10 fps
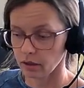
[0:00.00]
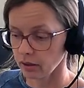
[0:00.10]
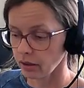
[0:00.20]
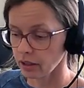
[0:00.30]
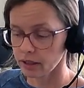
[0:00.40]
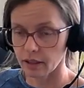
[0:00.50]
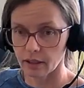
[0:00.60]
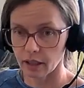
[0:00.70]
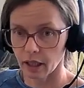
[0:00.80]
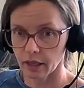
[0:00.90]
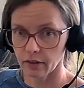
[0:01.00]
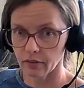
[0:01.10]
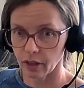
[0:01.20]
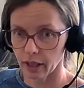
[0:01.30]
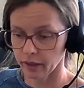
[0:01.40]
This is kind of
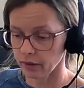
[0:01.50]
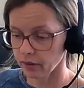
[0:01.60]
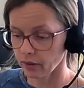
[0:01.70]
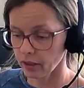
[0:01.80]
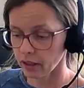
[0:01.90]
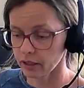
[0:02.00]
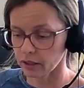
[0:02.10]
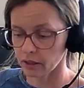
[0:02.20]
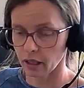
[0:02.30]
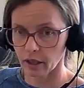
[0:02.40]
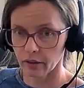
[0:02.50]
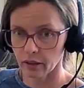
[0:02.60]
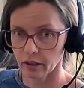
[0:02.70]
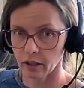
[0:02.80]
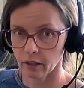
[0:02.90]
lighter. This
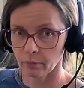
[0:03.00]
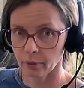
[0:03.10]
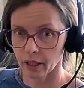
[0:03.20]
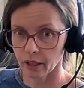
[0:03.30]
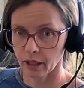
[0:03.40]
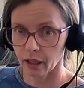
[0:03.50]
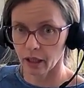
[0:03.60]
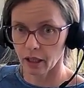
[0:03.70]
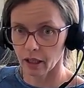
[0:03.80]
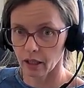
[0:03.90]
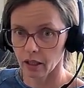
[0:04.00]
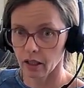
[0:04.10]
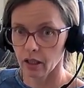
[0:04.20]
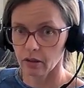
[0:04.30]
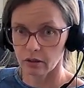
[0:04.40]
area up in here
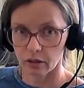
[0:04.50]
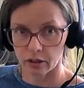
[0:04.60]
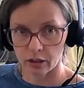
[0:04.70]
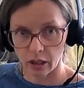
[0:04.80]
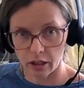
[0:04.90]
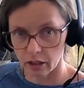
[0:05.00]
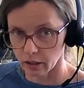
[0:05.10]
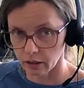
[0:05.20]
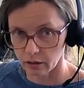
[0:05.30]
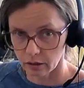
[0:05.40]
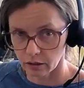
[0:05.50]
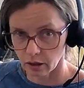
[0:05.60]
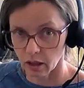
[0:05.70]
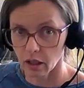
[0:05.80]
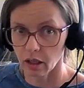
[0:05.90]
looks darker.
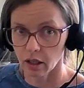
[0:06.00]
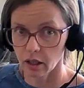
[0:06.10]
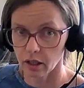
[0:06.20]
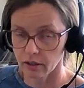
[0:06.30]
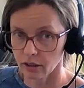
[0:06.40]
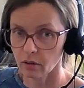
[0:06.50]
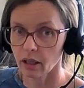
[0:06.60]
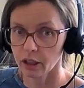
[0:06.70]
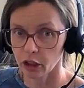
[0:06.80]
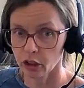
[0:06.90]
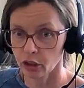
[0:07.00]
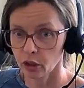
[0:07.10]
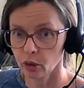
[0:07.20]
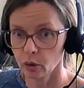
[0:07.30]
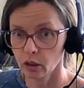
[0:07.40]
So I should
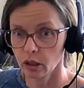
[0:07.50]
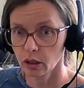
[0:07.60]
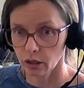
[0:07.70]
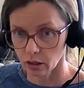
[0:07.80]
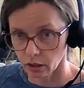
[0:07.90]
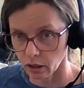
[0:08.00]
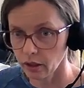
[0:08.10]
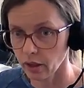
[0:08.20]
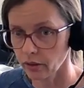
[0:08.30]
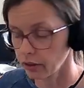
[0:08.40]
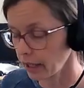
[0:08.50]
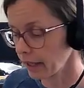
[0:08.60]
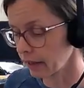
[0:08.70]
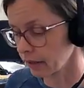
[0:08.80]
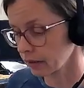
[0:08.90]
do another
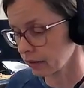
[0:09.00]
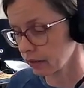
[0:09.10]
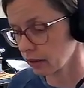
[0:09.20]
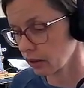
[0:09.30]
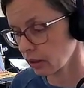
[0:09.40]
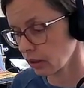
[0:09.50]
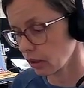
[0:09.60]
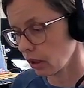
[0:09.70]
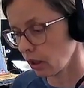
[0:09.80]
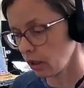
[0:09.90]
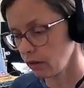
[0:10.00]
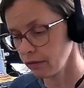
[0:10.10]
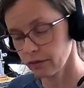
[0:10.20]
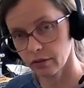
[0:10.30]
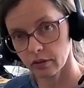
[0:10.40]
layer
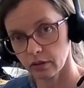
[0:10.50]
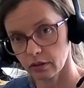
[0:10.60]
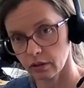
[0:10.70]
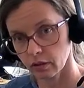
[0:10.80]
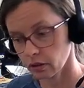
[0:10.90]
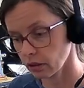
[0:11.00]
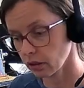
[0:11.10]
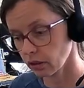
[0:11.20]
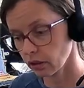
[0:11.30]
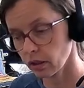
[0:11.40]
of the